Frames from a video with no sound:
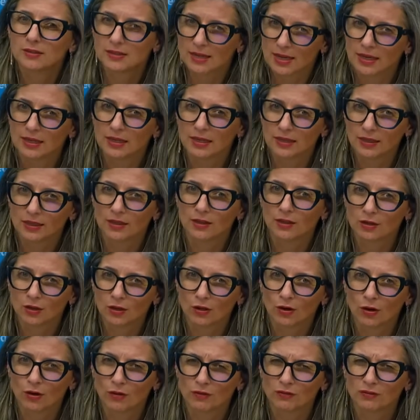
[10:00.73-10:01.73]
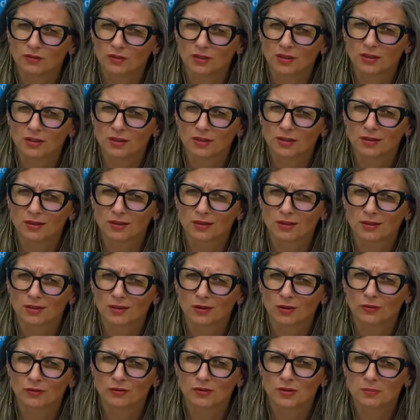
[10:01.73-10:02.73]
telling of
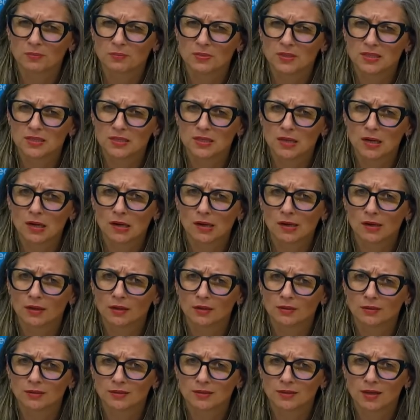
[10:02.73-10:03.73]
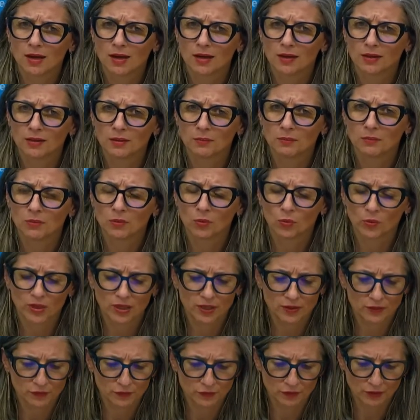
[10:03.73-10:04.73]
the bizarre time we
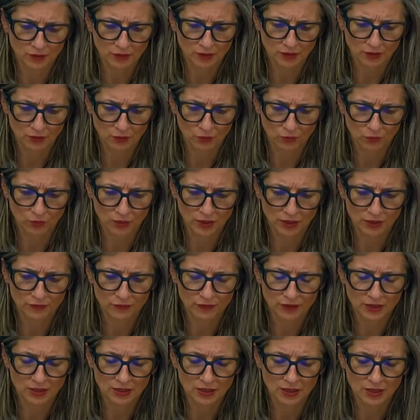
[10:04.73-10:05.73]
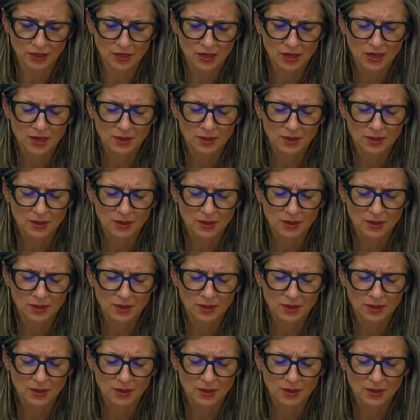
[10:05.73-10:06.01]
live in.